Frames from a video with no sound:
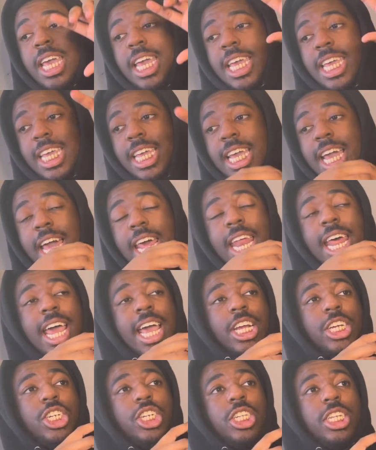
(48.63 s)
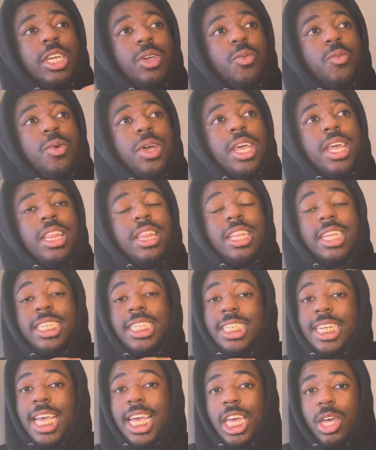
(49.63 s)
He got to actually win the
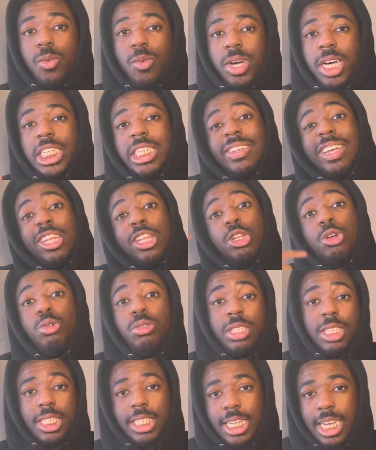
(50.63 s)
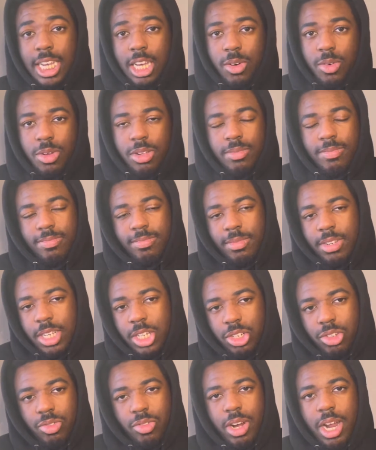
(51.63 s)
second one, because they lose the second one.
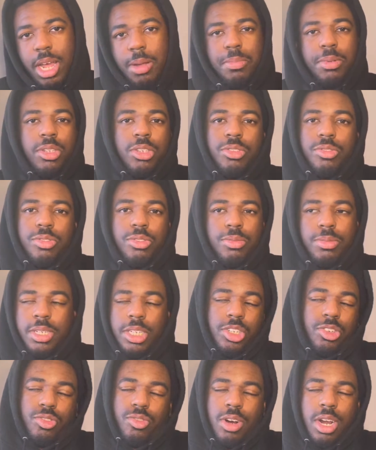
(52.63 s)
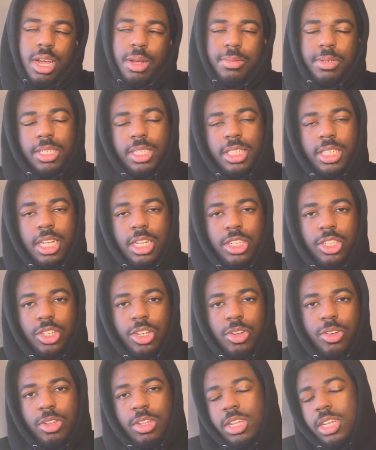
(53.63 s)
It's raps, you feel me? It's raps. It's
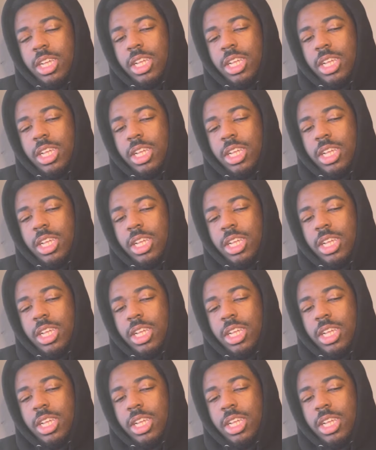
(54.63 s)
donezo.